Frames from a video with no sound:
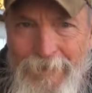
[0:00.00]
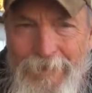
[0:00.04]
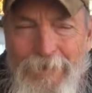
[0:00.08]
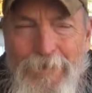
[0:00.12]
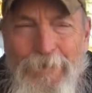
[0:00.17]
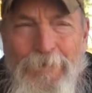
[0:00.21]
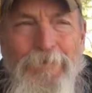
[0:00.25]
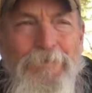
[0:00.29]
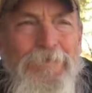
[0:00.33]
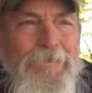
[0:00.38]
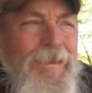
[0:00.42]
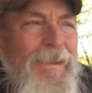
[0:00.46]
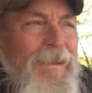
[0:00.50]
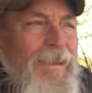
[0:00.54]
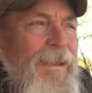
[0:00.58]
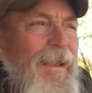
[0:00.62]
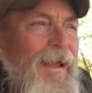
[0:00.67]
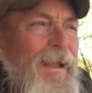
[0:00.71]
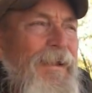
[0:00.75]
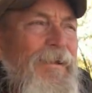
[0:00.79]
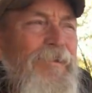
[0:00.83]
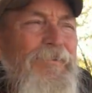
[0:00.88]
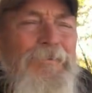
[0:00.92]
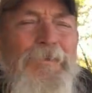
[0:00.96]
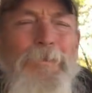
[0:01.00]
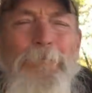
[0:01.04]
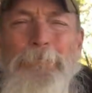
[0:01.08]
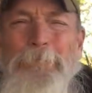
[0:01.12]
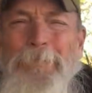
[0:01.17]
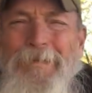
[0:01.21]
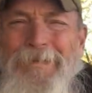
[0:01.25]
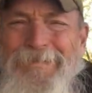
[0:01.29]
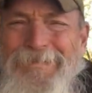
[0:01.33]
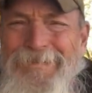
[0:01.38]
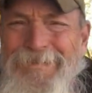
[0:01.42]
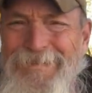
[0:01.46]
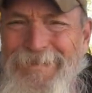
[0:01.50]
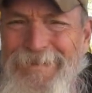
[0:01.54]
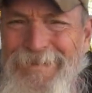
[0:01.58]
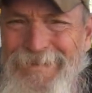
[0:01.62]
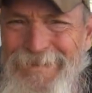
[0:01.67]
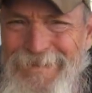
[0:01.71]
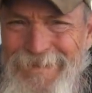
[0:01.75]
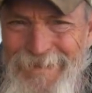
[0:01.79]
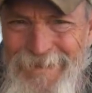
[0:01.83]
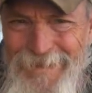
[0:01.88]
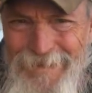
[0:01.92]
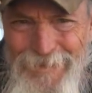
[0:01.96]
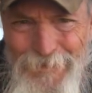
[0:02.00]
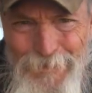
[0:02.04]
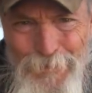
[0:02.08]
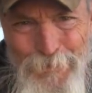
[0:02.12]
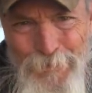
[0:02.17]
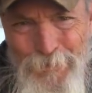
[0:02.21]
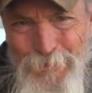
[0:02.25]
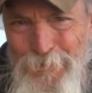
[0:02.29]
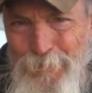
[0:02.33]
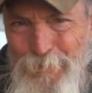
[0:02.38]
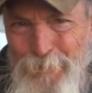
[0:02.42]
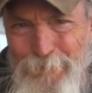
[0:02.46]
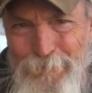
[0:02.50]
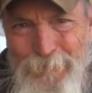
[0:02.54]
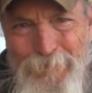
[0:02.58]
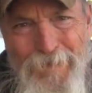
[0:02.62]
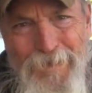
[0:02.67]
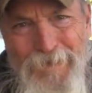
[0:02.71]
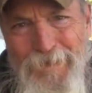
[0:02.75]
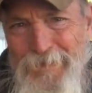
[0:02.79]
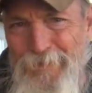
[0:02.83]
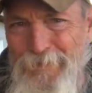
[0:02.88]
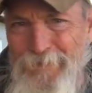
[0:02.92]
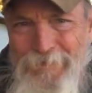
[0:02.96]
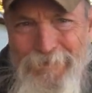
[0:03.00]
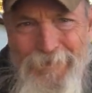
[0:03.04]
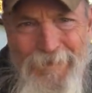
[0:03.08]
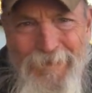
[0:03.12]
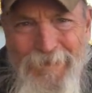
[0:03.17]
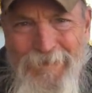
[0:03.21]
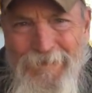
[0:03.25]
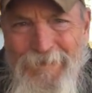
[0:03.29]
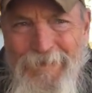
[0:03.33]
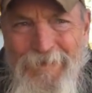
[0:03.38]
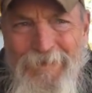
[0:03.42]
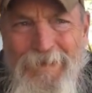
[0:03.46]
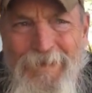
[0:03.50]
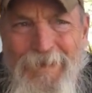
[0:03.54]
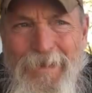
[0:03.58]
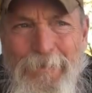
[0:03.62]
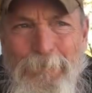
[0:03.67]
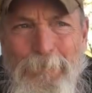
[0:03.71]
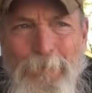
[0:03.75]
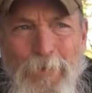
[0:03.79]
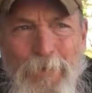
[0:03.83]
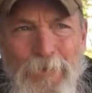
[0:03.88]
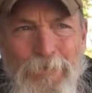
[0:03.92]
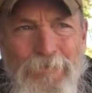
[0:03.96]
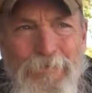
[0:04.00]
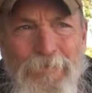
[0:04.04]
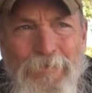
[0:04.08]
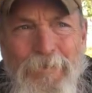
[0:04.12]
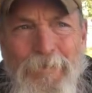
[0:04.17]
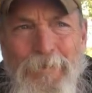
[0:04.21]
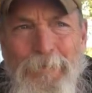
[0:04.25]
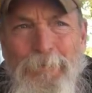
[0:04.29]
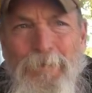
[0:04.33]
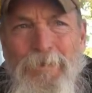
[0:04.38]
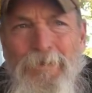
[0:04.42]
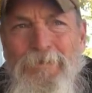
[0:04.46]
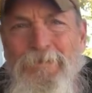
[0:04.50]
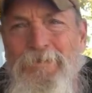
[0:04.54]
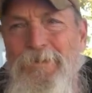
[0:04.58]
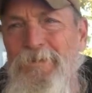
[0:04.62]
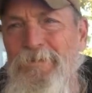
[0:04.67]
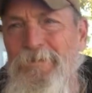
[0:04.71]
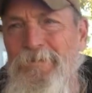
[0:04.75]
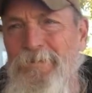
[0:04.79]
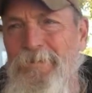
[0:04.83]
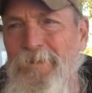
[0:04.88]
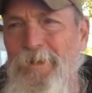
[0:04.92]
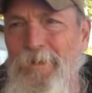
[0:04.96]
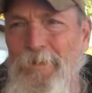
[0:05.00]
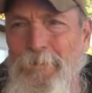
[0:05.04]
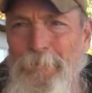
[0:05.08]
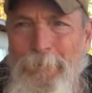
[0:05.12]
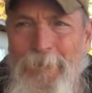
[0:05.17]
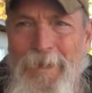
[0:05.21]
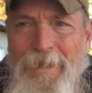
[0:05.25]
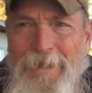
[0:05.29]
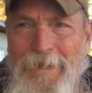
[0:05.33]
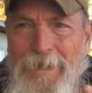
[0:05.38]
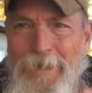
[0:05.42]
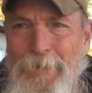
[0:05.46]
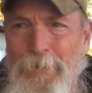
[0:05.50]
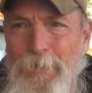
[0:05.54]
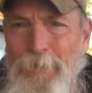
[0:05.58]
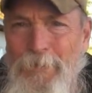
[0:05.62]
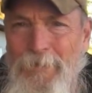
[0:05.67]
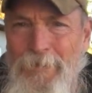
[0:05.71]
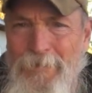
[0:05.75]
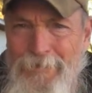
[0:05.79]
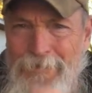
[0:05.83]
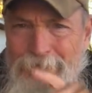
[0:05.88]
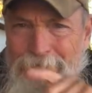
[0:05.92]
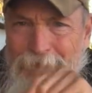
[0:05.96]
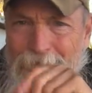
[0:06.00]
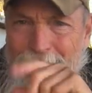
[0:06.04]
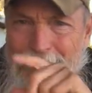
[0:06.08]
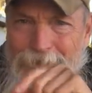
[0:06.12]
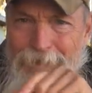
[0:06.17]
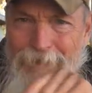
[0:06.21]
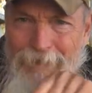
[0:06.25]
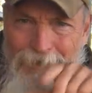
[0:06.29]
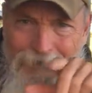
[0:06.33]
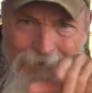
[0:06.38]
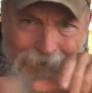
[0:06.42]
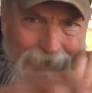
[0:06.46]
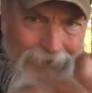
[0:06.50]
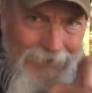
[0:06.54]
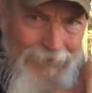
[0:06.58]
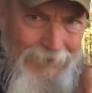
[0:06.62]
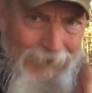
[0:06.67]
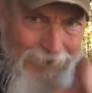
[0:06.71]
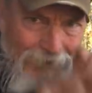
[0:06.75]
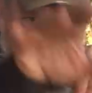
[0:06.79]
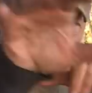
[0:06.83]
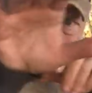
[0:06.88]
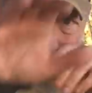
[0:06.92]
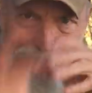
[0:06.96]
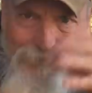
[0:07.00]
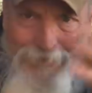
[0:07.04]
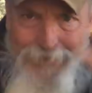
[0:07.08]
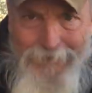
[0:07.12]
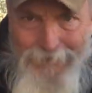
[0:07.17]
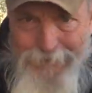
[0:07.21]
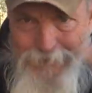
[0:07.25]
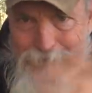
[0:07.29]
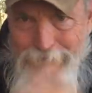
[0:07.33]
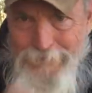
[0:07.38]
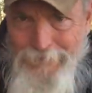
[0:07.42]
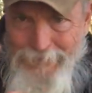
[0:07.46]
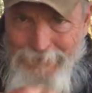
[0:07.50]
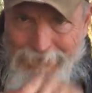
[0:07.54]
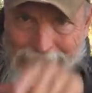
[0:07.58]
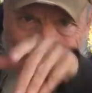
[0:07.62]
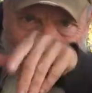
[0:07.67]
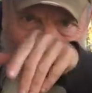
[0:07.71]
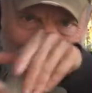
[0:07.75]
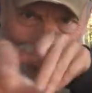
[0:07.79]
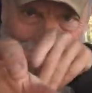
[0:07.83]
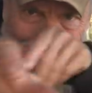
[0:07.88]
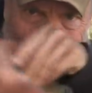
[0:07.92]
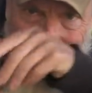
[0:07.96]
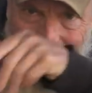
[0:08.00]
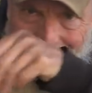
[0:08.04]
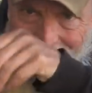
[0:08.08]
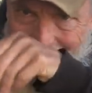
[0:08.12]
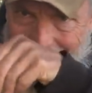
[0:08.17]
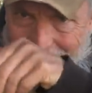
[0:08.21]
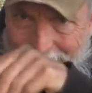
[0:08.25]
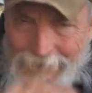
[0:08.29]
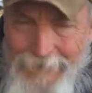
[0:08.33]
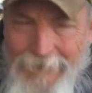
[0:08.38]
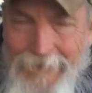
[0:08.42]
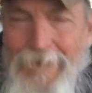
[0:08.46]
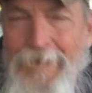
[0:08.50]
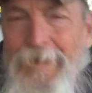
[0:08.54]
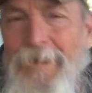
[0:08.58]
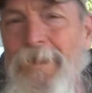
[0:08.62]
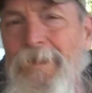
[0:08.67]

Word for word: You know, there's a lot, there's a bazillion YouTube videos out there, and most of them are just, you know, making noise. Tang, tang, tang, tang, tang, tang, tang, tang, tang, tang, tang.